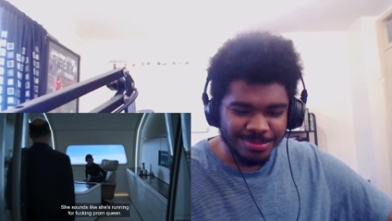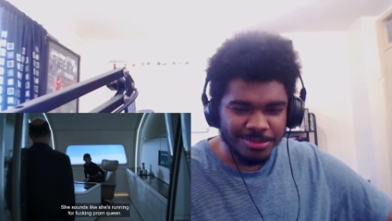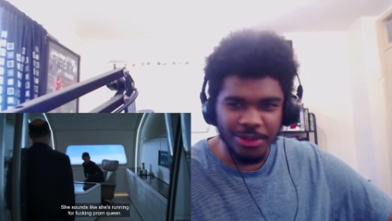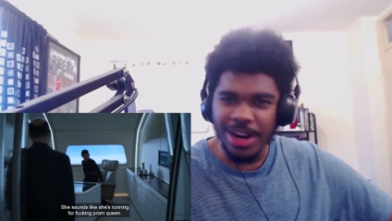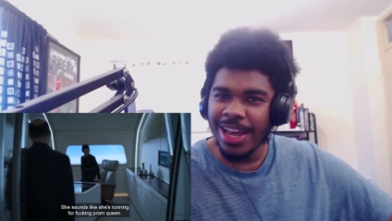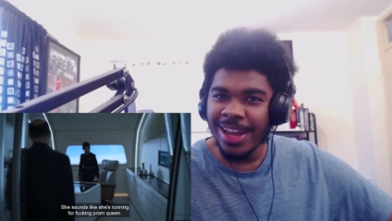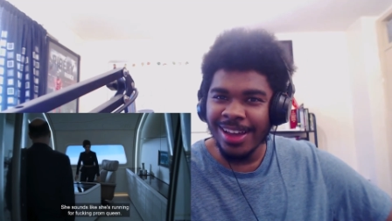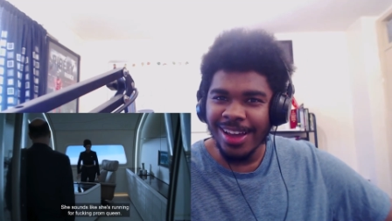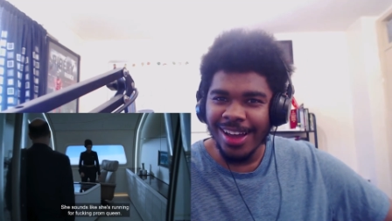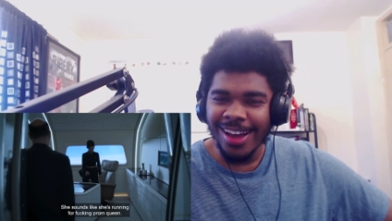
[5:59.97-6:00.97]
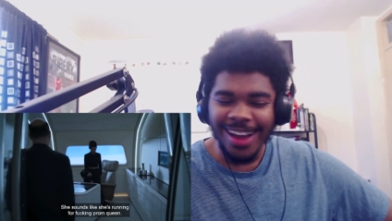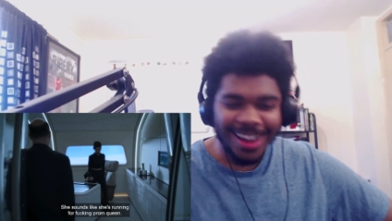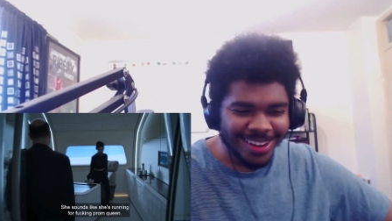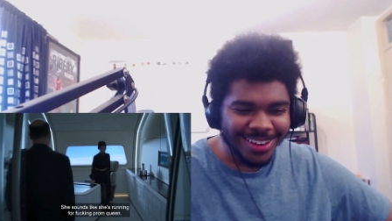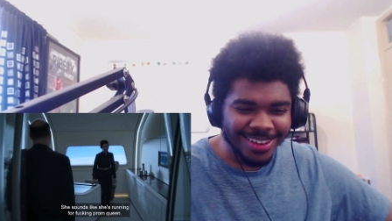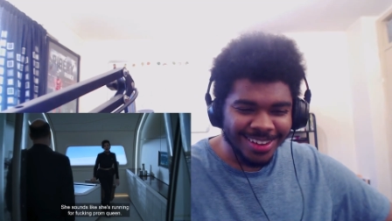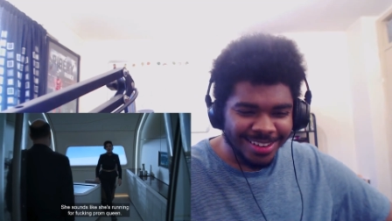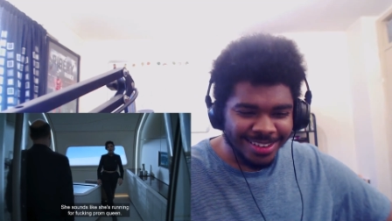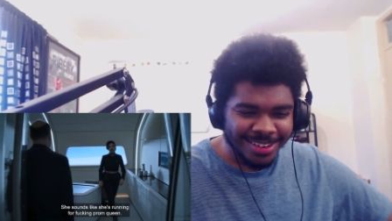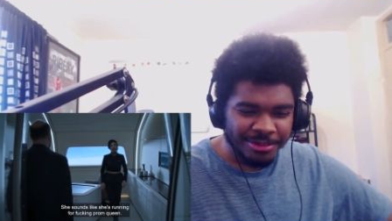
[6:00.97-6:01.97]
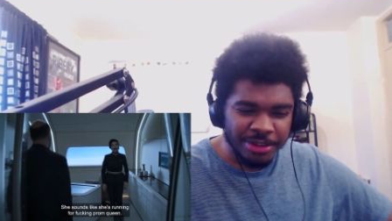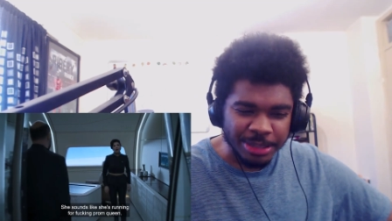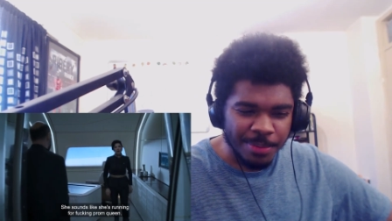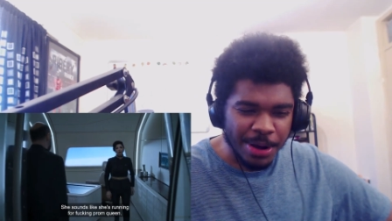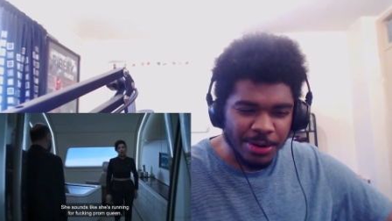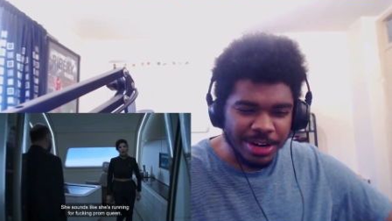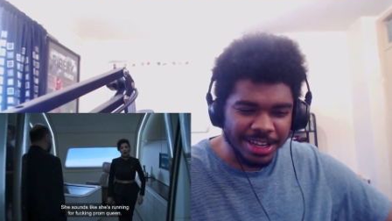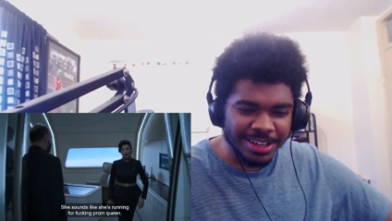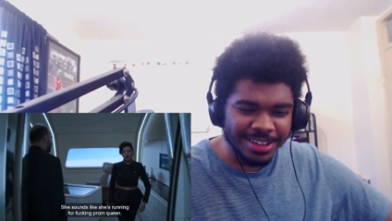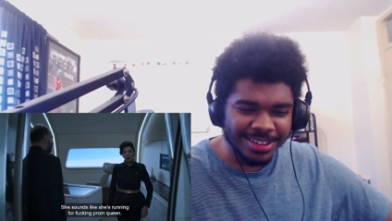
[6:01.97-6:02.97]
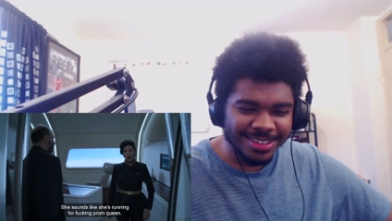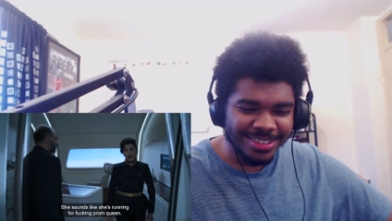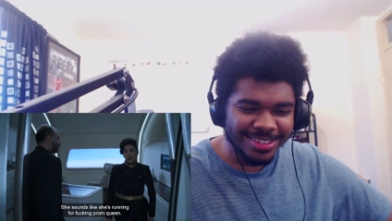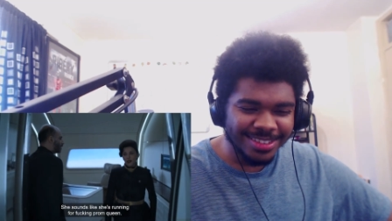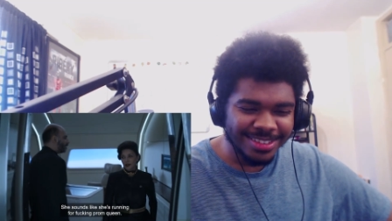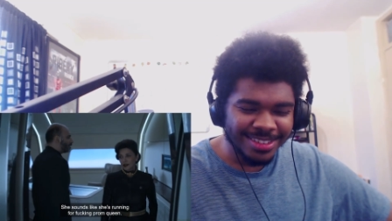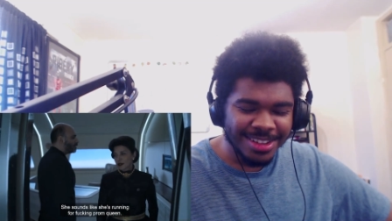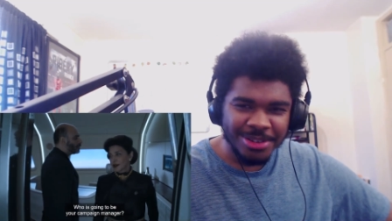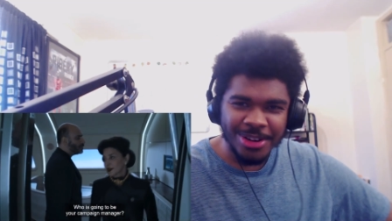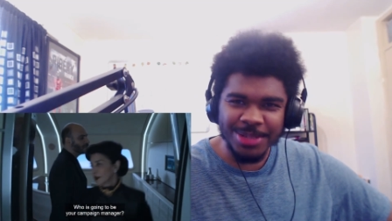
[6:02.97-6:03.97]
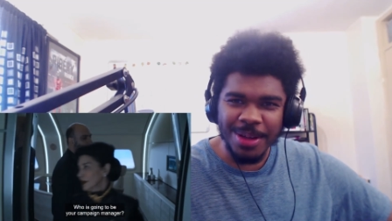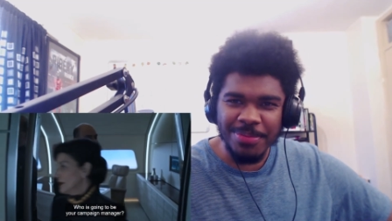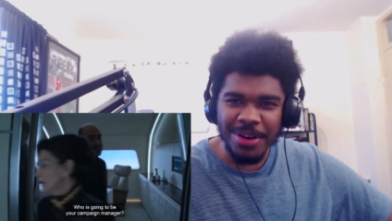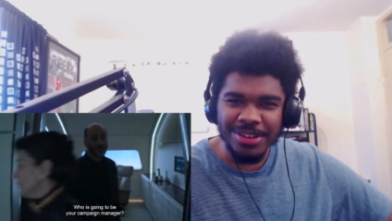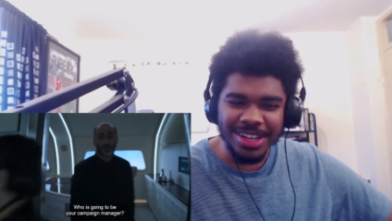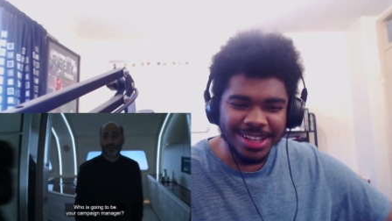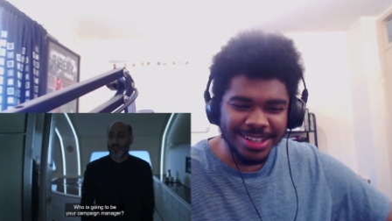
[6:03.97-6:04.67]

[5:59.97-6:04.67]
Really? Where's my pony? Where's my pony?